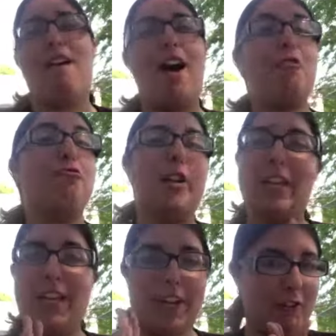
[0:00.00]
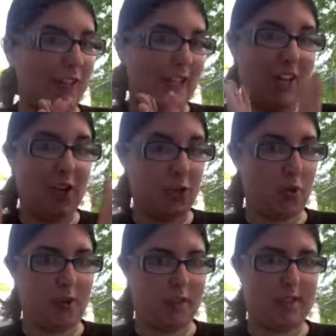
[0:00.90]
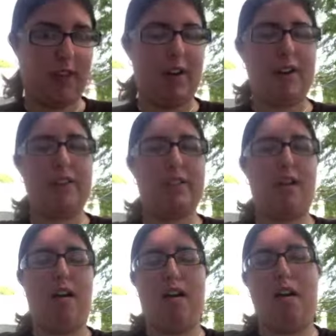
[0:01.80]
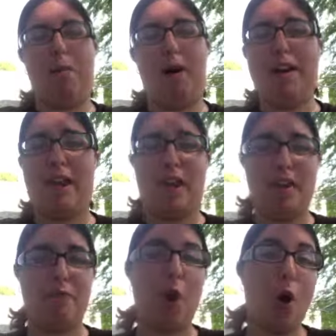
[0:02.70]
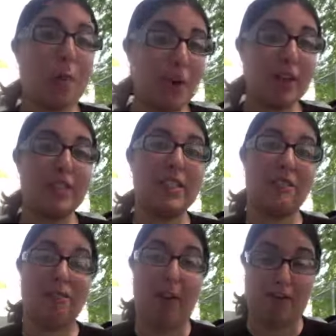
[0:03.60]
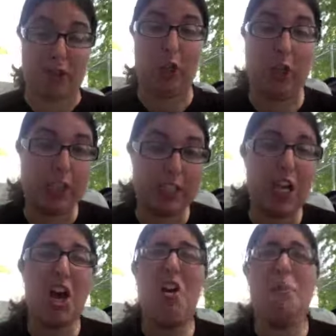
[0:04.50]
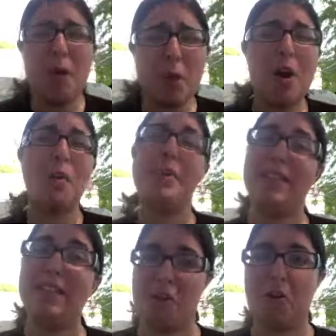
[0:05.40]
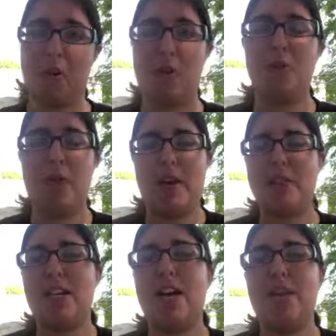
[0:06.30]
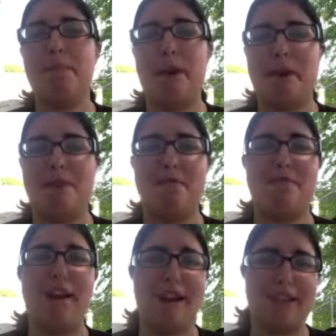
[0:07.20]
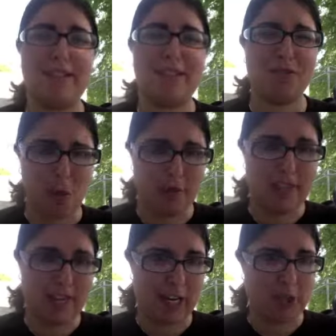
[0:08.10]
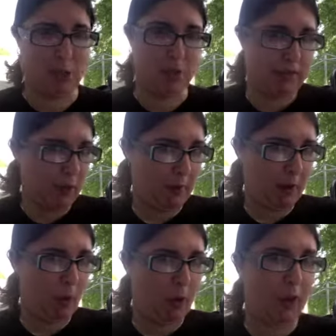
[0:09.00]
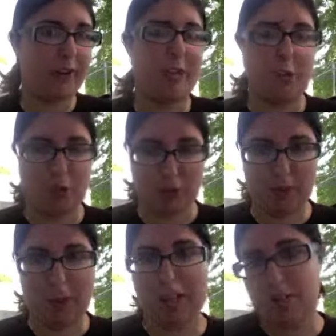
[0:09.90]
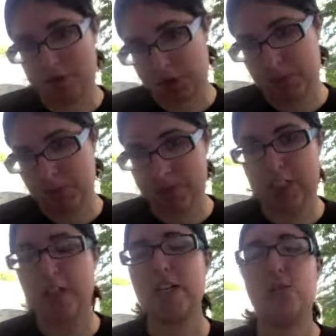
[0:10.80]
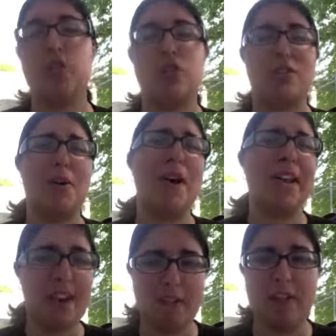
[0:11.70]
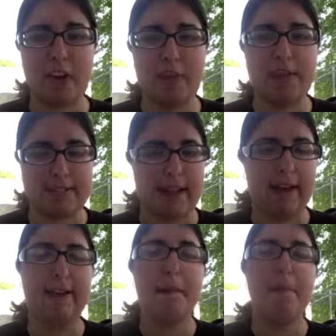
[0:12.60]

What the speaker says: I really, really adored this series. I gave all books 5 stars. Book one was a little bit on the weaker side, but that is normally the case when you're developing a world as you're doing in the first book of a series, so I gave it a little bit of slack.